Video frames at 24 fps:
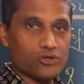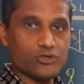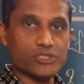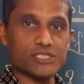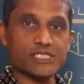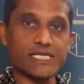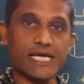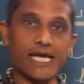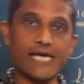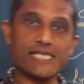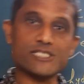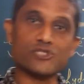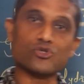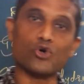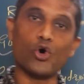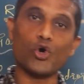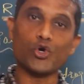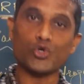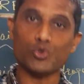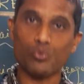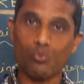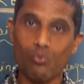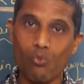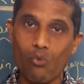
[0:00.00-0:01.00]
it has
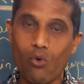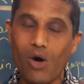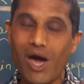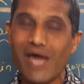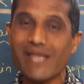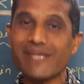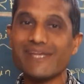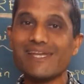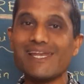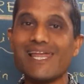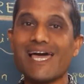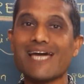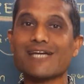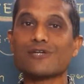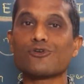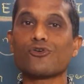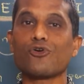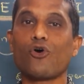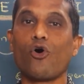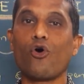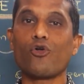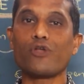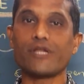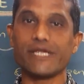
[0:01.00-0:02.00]
got one
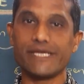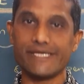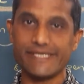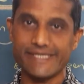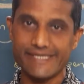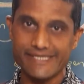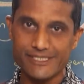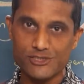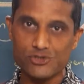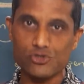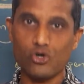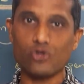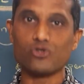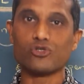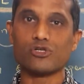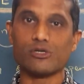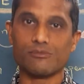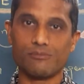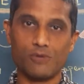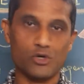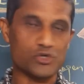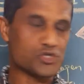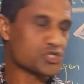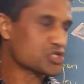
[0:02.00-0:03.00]
electron in its
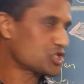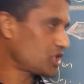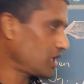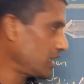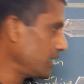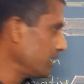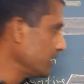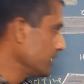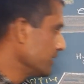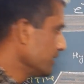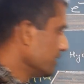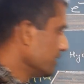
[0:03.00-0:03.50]
outermost shell.